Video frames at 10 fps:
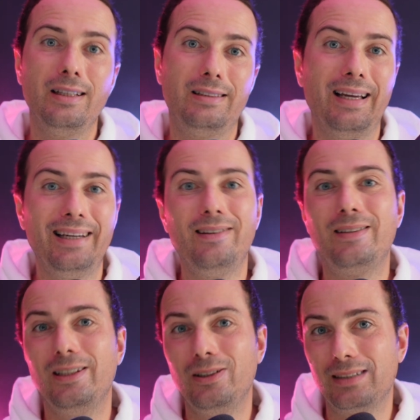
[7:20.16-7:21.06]
Then you can
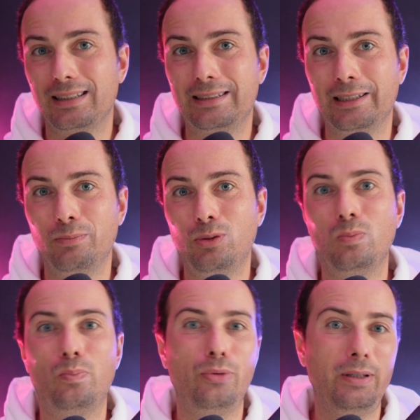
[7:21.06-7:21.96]
use a simple
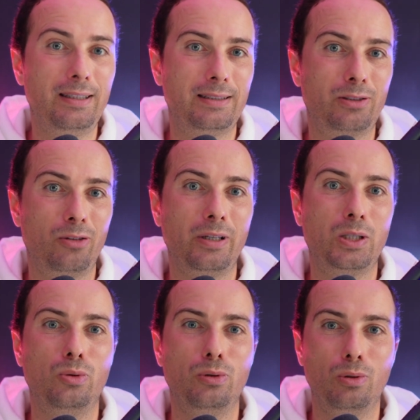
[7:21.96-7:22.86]
prehistoric
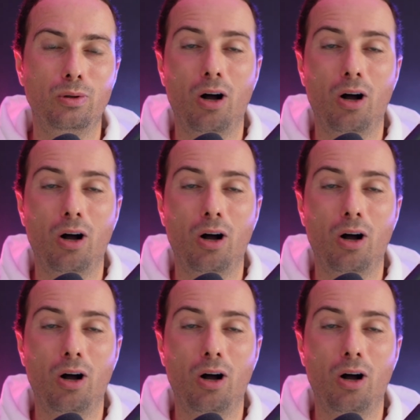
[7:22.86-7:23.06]
rule